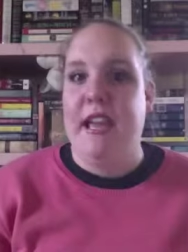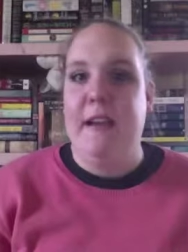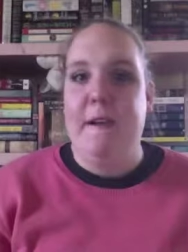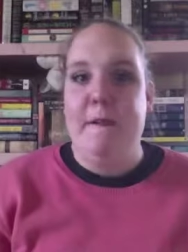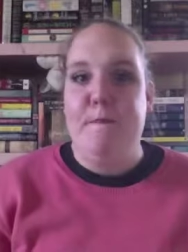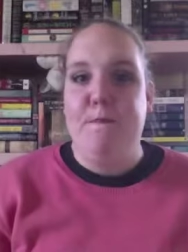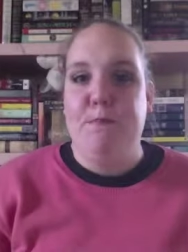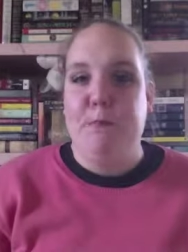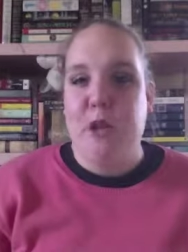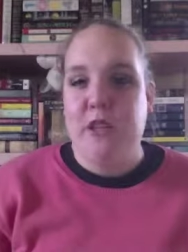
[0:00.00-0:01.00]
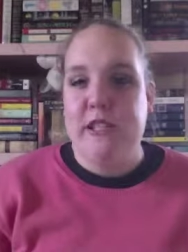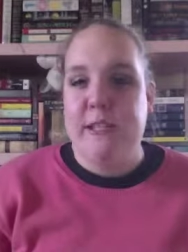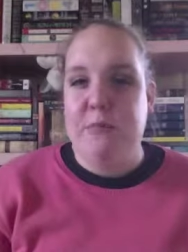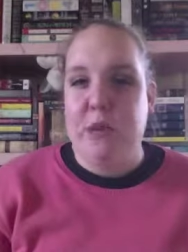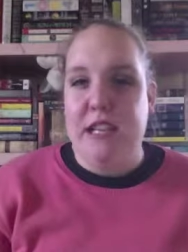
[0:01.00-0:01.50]
a
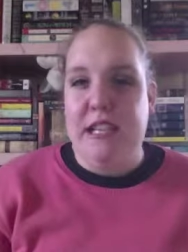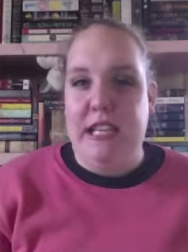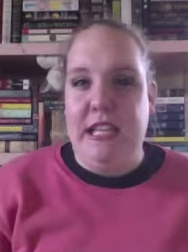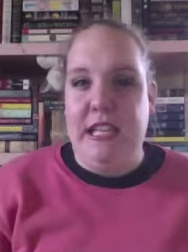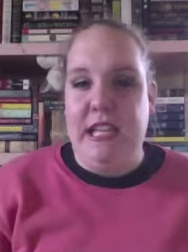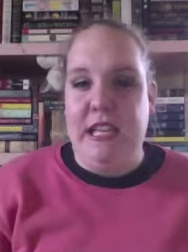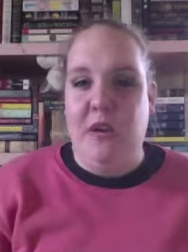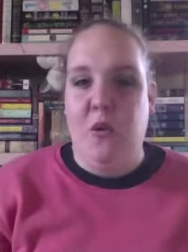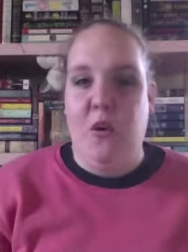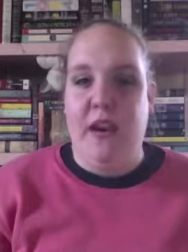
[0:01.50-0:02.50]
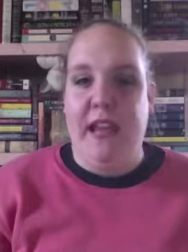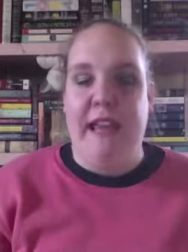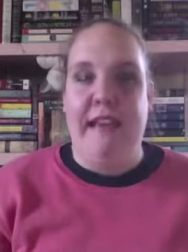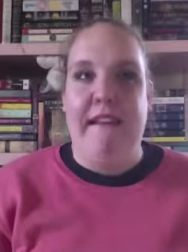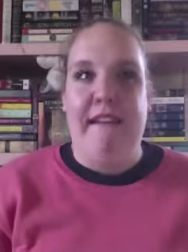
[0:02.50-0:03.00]
book spring cleaning, or
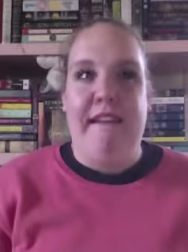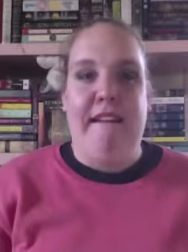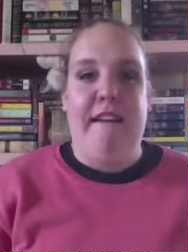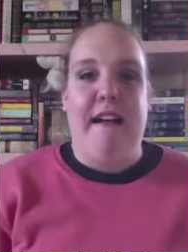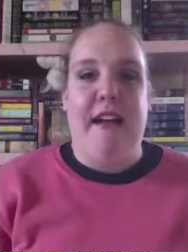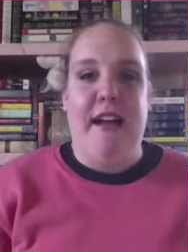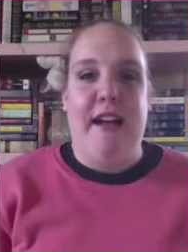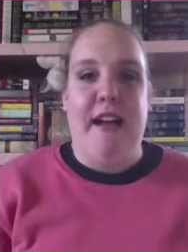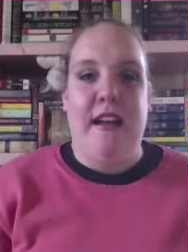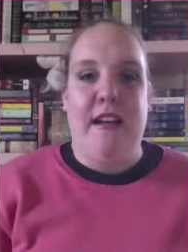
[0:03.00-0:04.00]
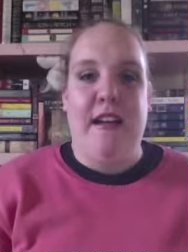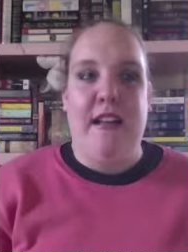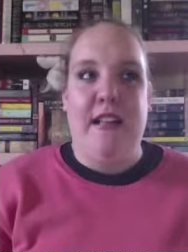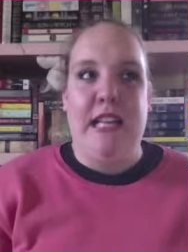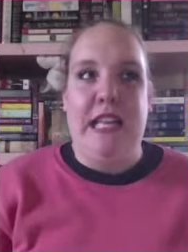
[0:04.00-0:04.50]
a
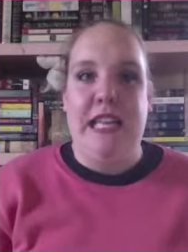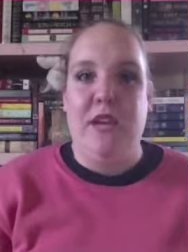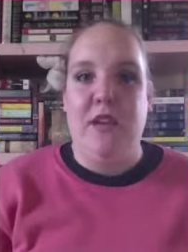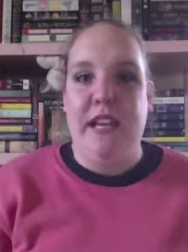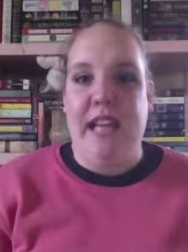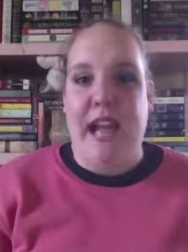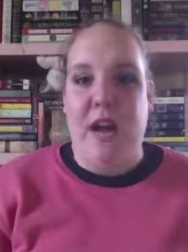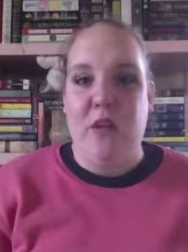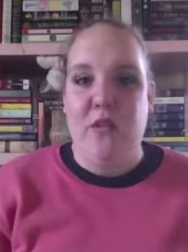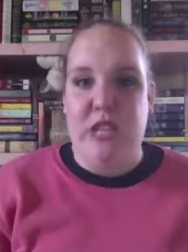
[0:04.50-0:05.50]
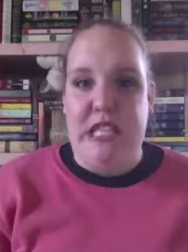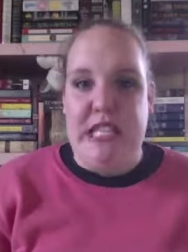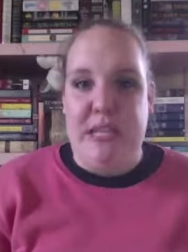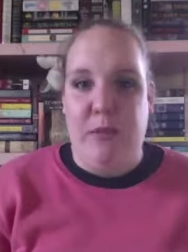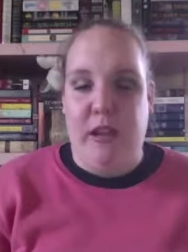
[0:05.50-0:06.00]
clearing out of
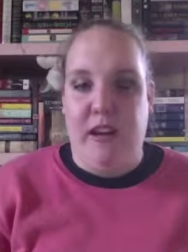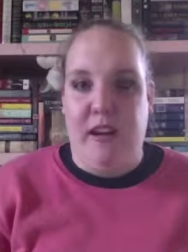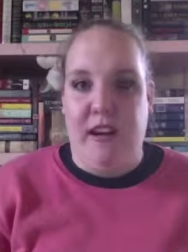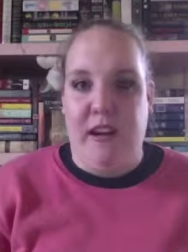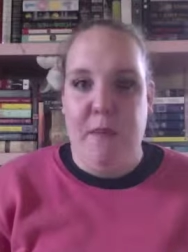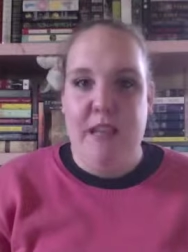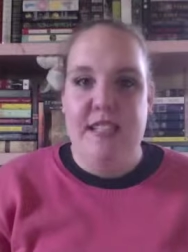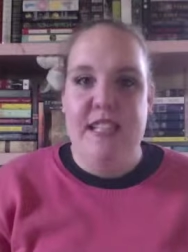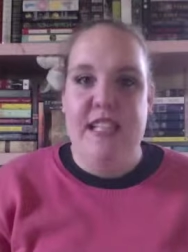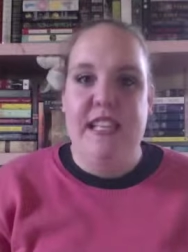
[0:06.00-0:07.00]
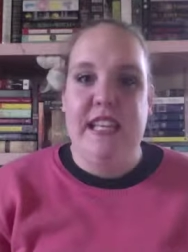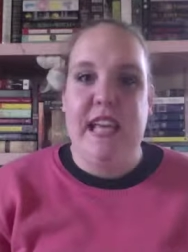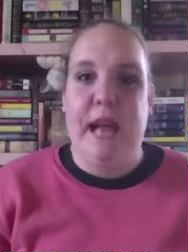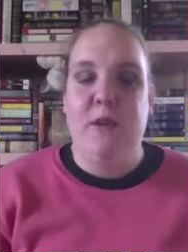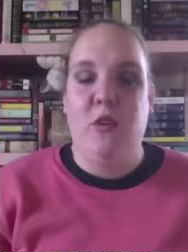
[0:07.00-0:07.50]
the TBR.
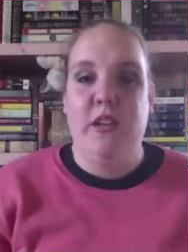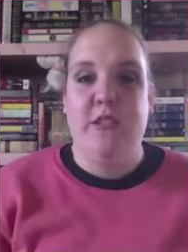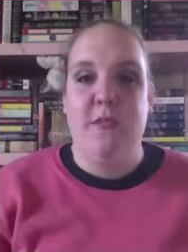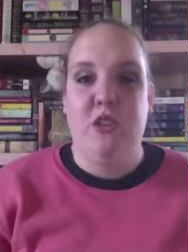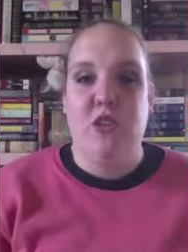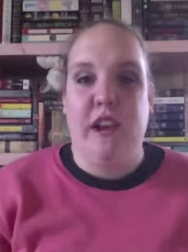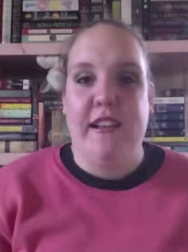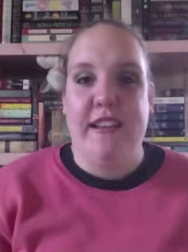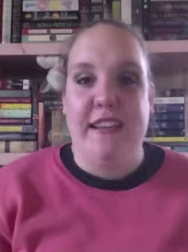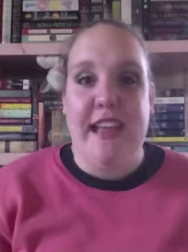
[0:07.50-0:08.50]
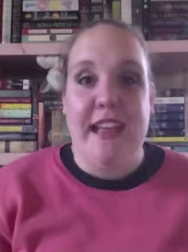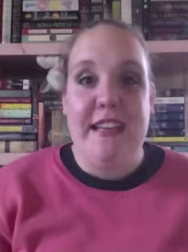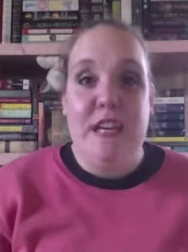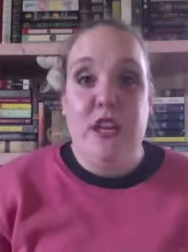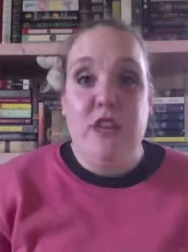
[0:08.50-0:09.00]
Basically, I'm going to be trying
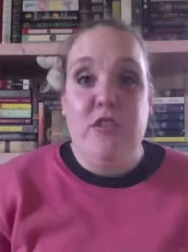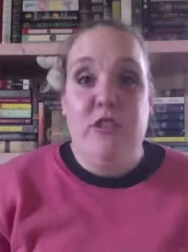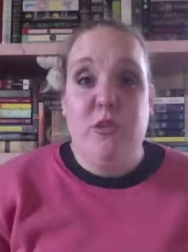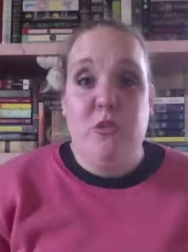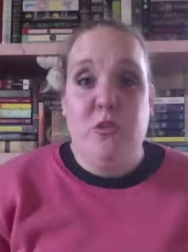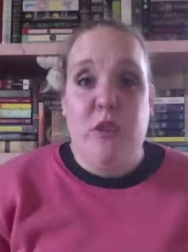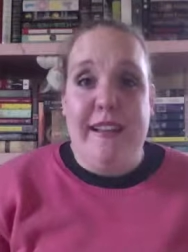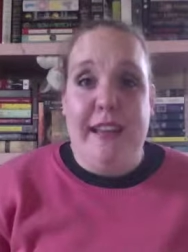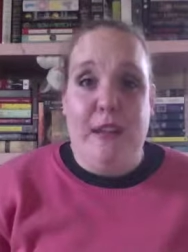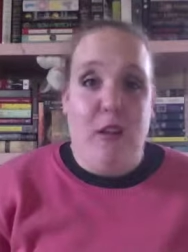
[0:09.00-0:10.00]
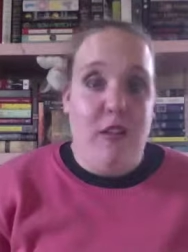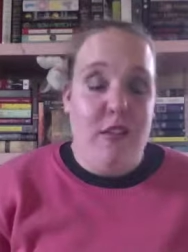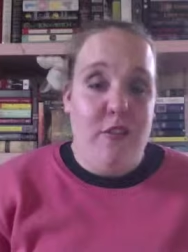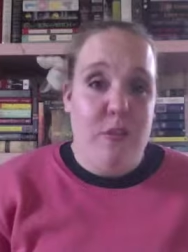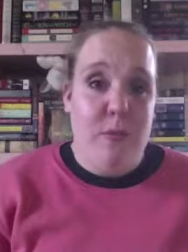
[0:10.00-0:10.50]
again to get
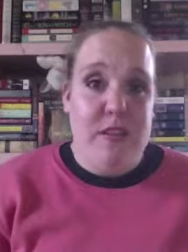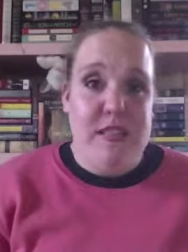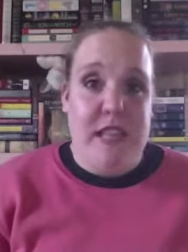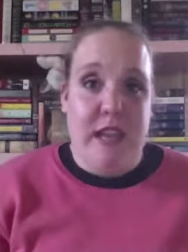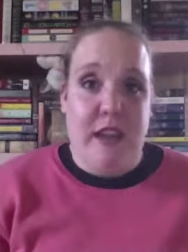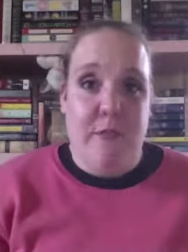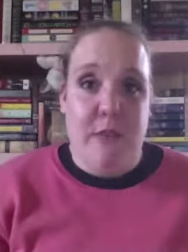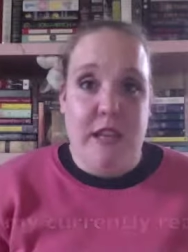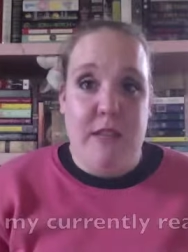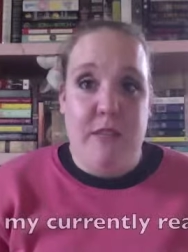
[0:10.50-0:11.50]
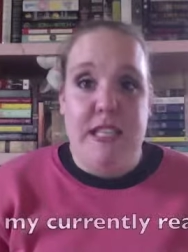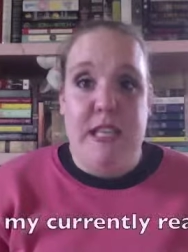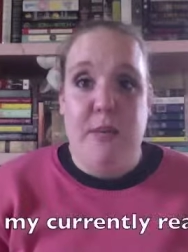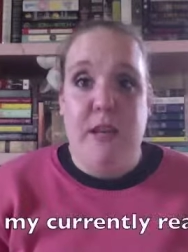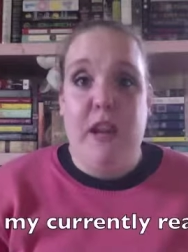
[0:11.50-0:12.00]
all of the books that have been in
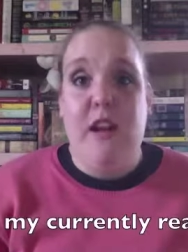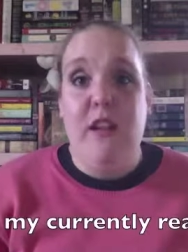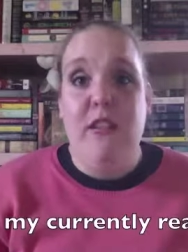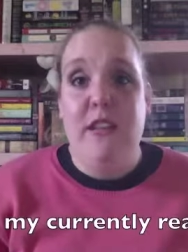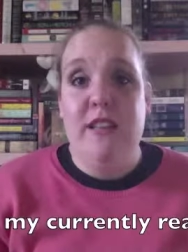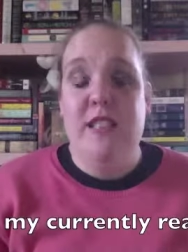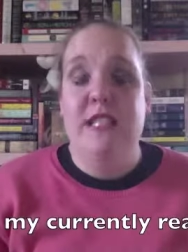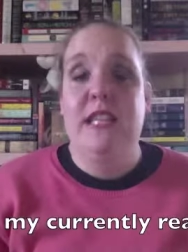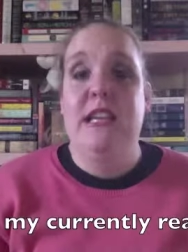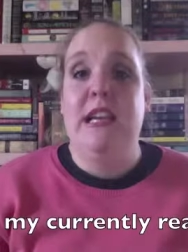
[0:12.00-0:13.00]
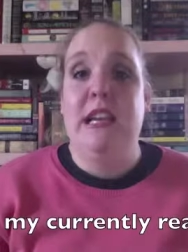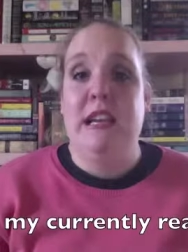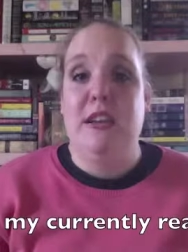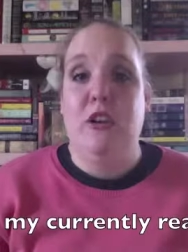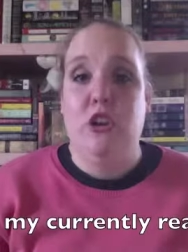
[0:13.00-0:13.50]
my TBR list
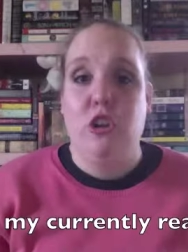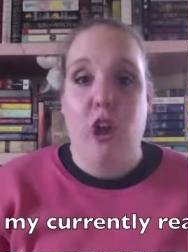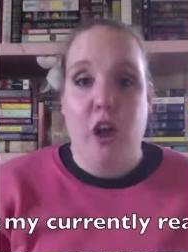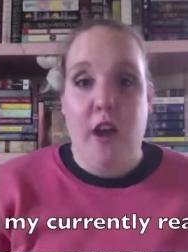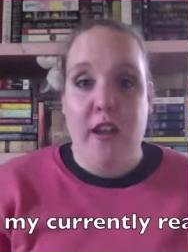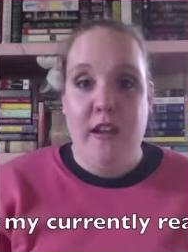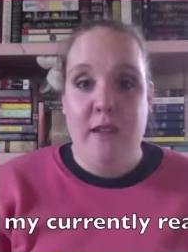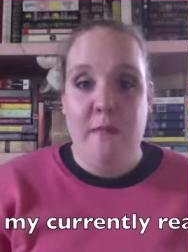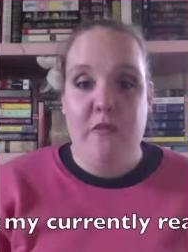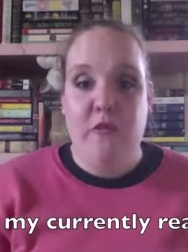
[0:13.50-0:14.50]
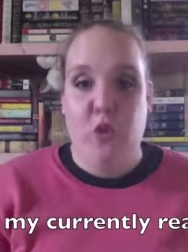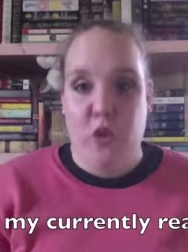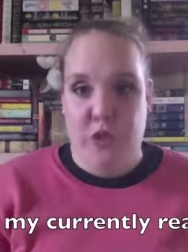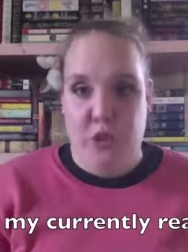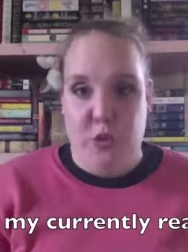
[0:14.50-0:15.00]
gone
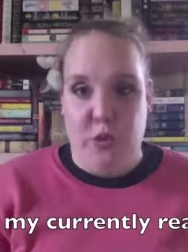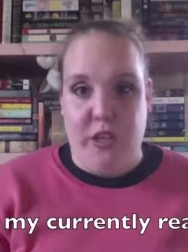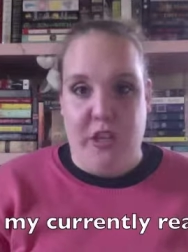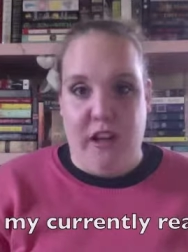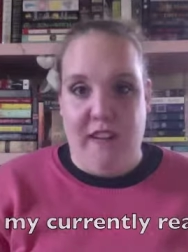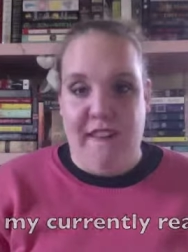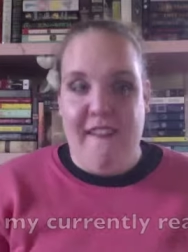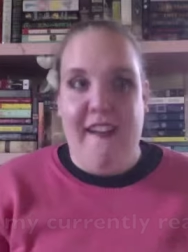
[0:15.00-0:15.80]
for the new year.